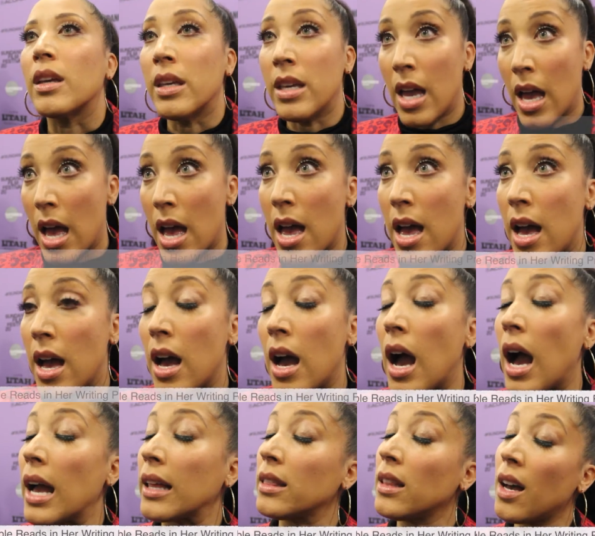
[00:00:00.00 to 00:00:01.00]
Yeah,
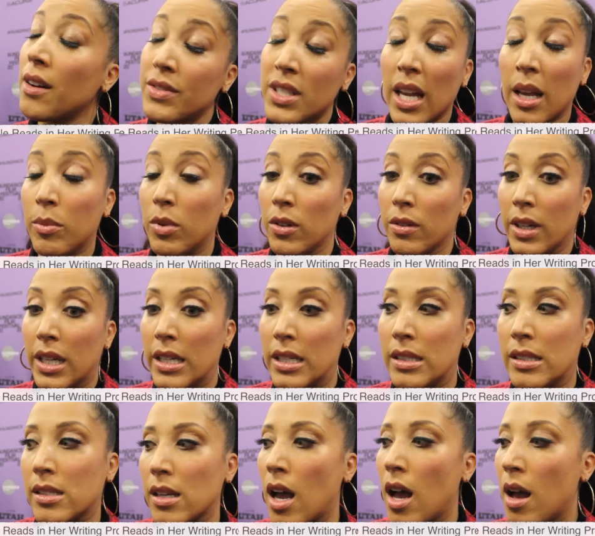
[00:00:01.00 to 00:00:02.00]
I love table
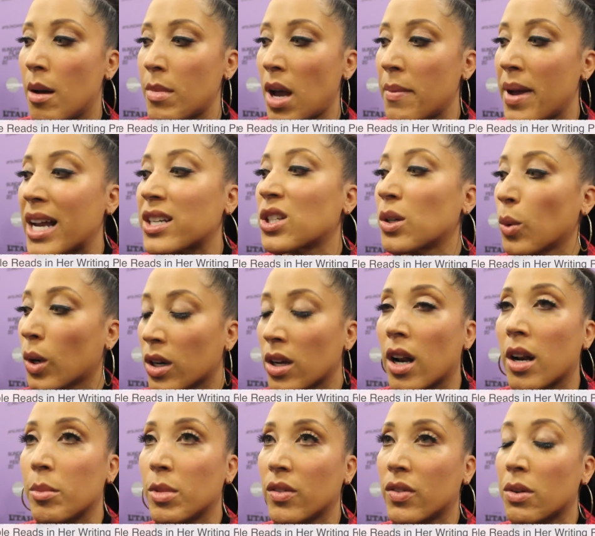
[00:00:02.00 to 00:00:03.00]
reads. Um, I'm actually working
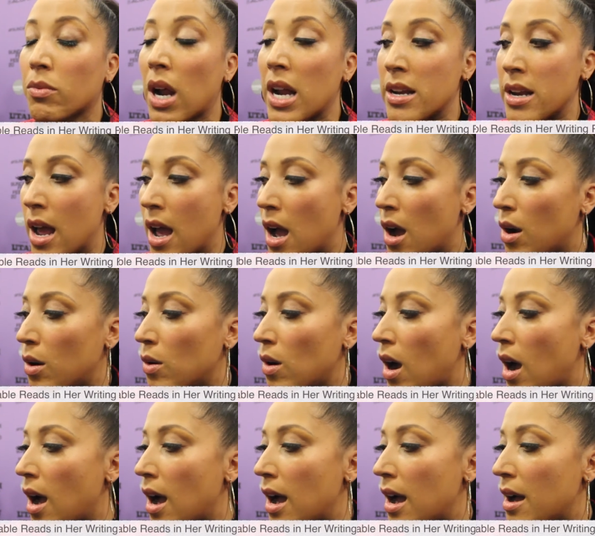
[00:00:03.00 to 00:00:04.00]
on a movie right now
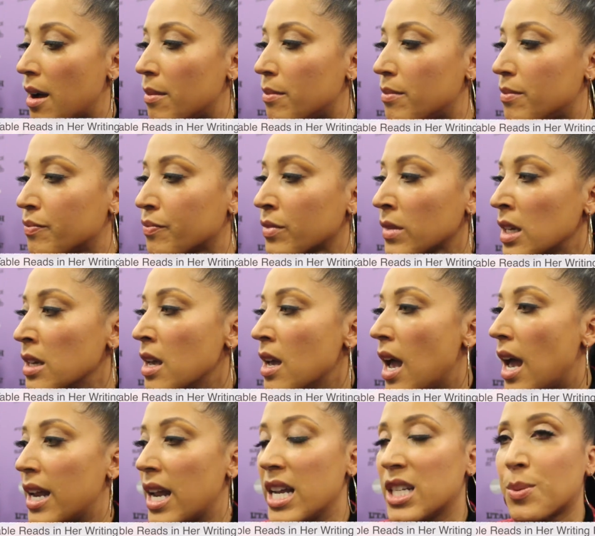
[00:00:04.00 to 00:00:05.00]
um,
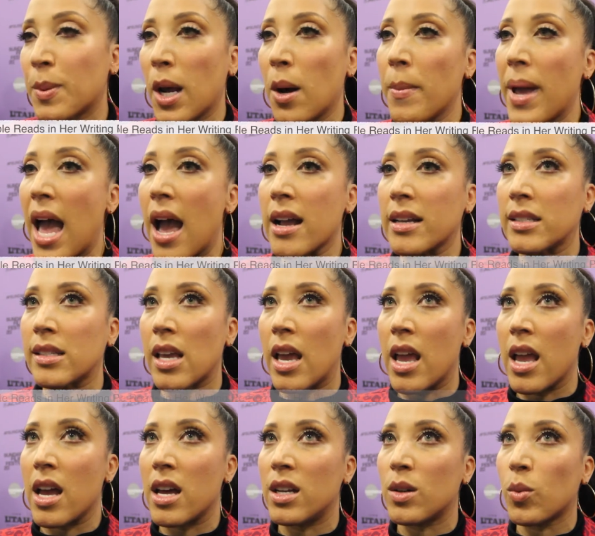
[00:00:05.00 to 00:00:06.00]
at HBO Max,
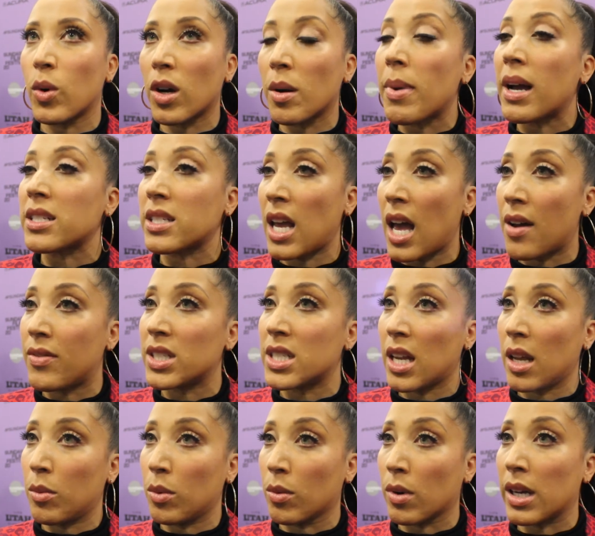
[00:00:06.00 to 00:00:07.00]
and we're about to have a
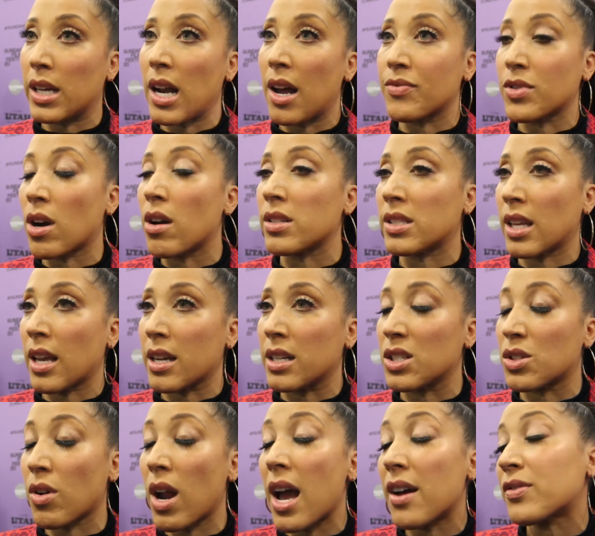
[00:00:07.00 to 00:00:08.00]
table read after our second
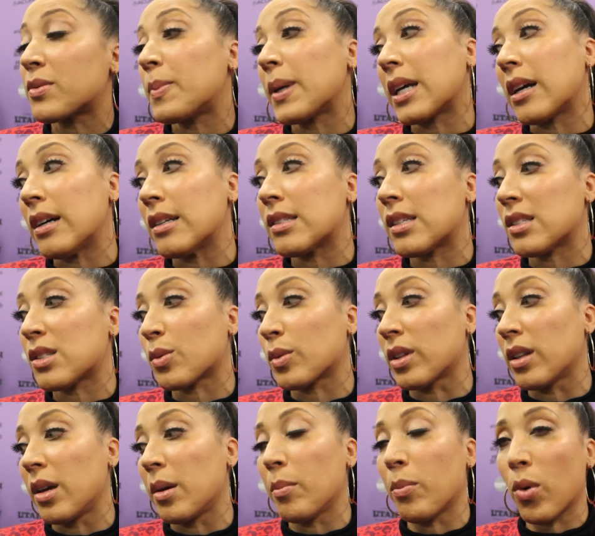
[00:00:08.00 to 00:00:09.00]
draft because it's
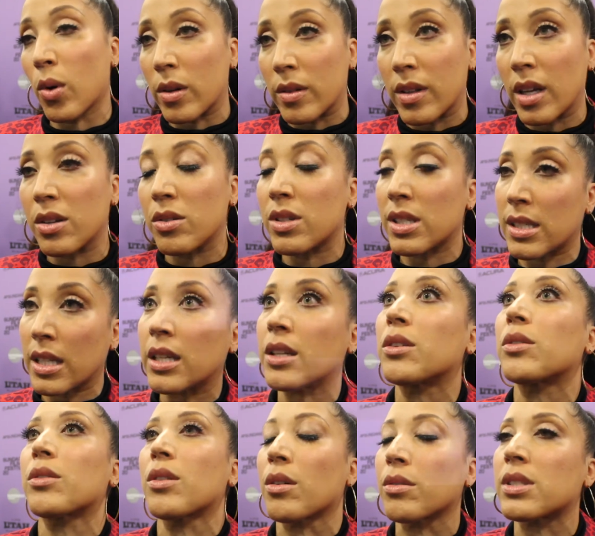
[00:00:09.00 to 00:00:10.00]
really important that you just
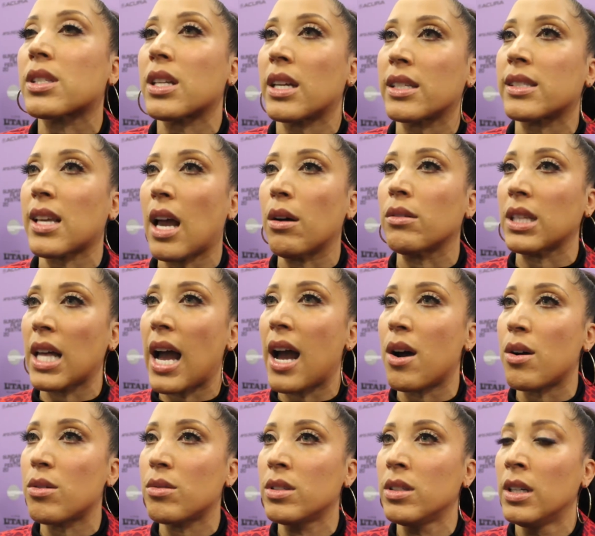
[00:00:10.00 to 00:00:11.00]
hear those things out
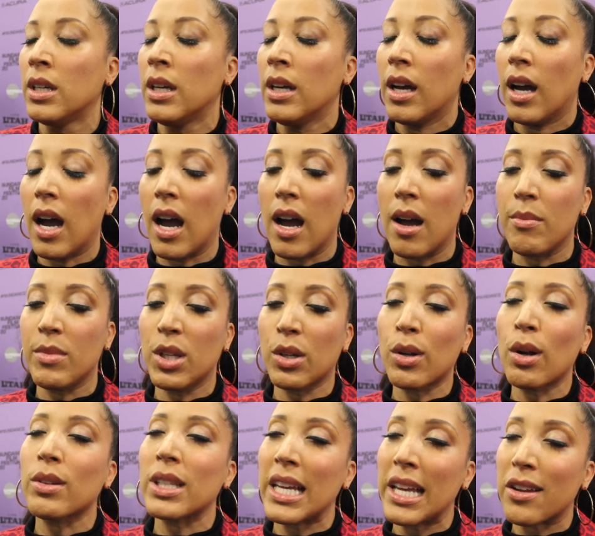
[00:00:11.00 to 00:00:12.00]
loud. Um, you
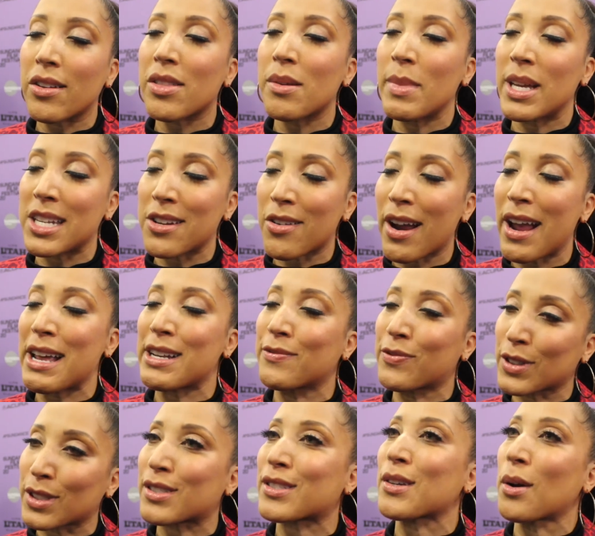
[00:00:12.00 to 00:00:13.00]
can only hear them in your head
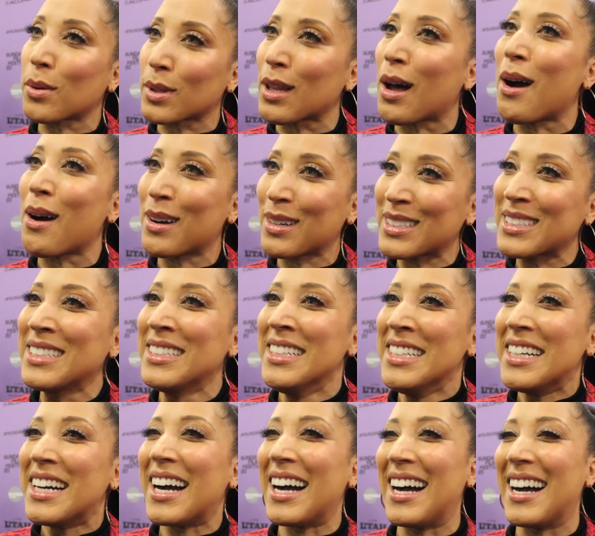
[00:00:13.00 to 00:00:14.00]
for so long
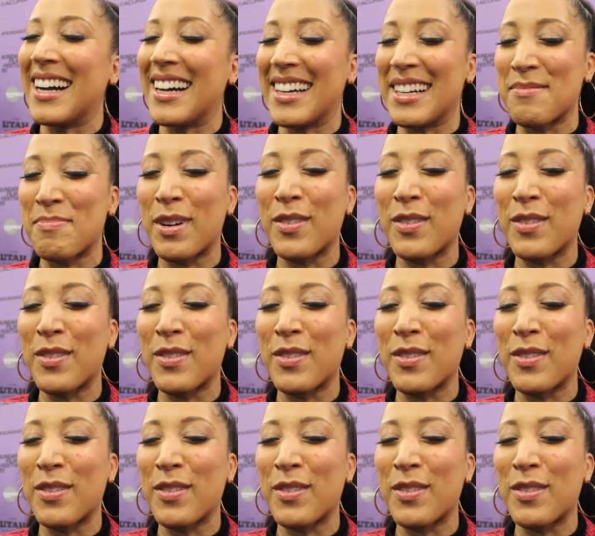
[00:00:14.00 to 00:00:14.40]
uh,